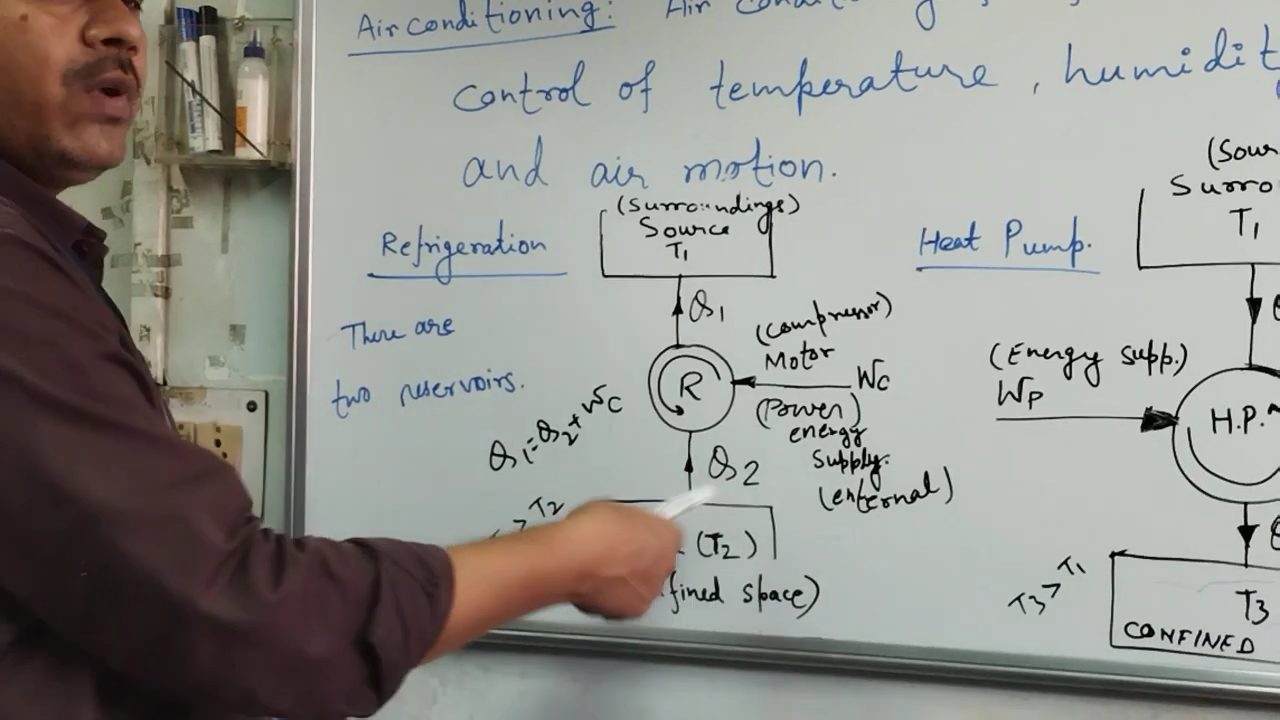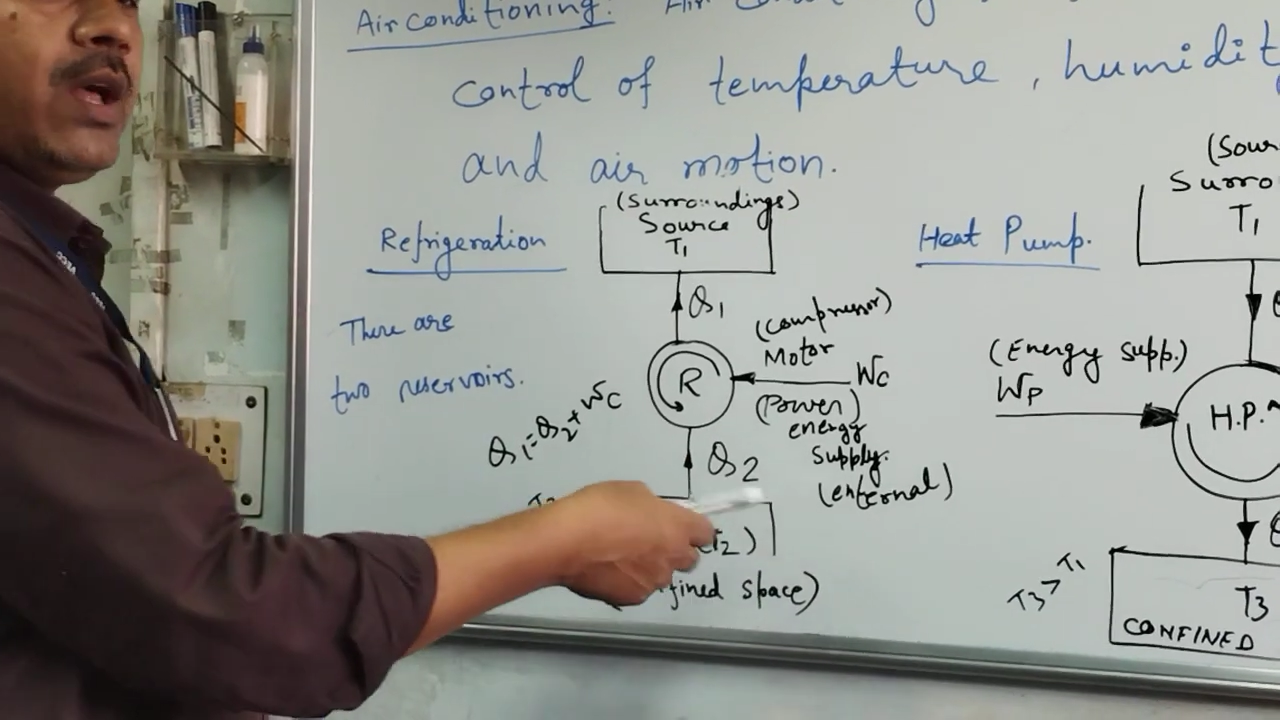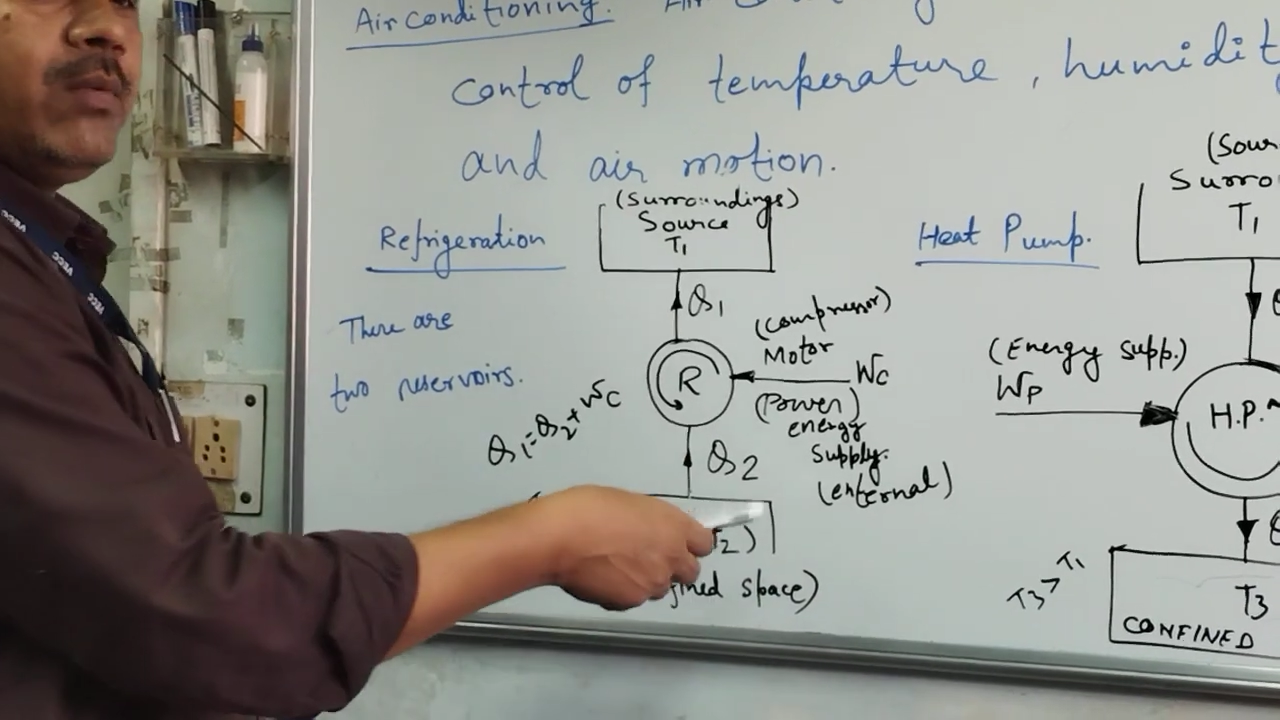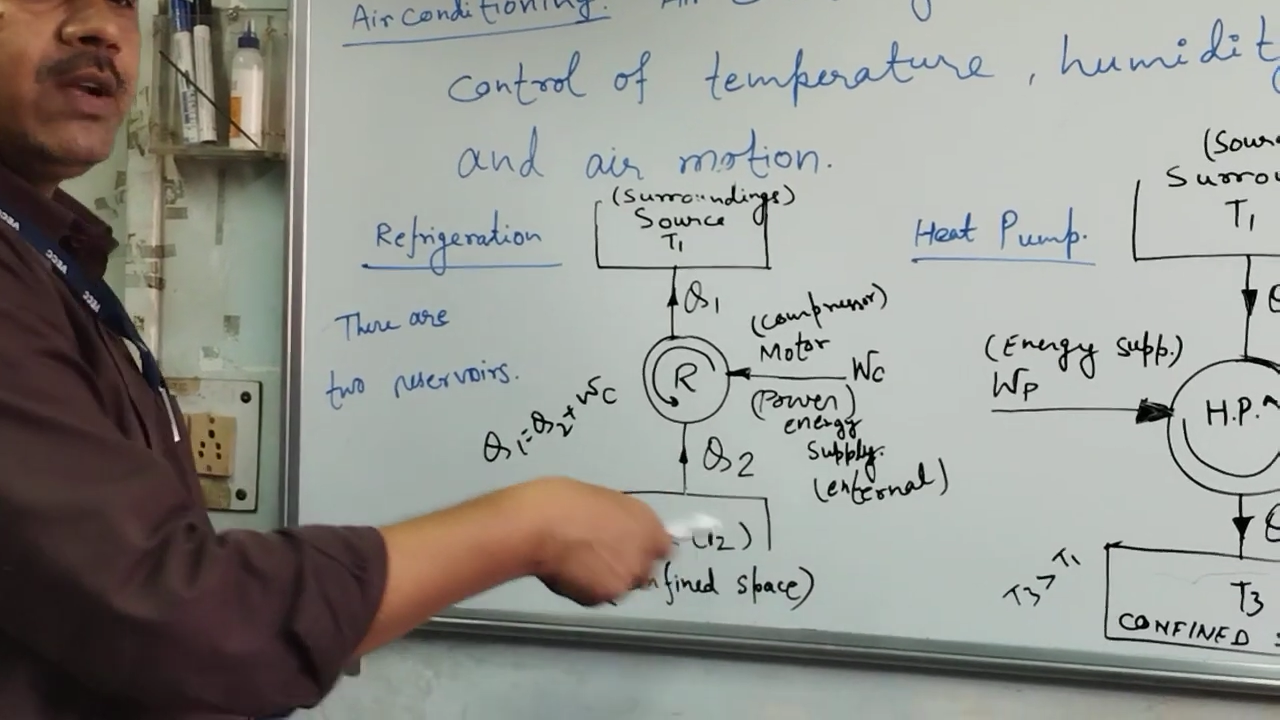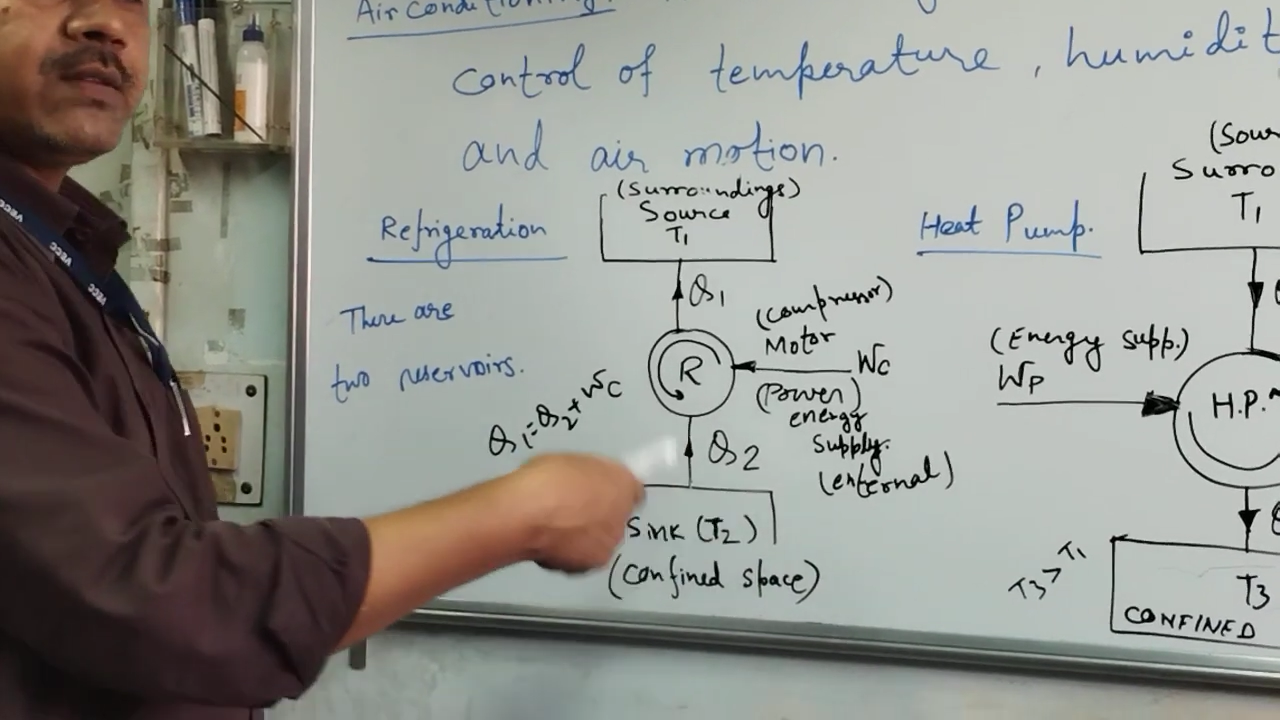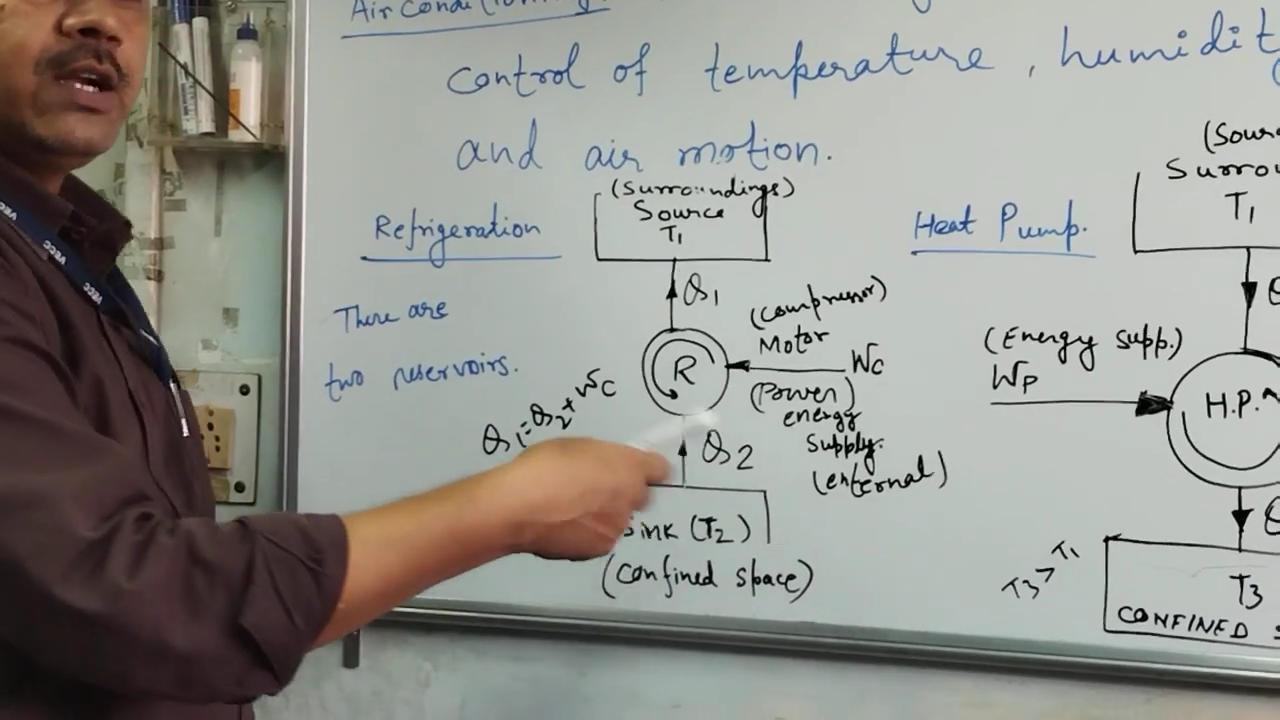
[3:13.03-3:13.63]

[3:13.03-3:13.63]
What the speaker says: hours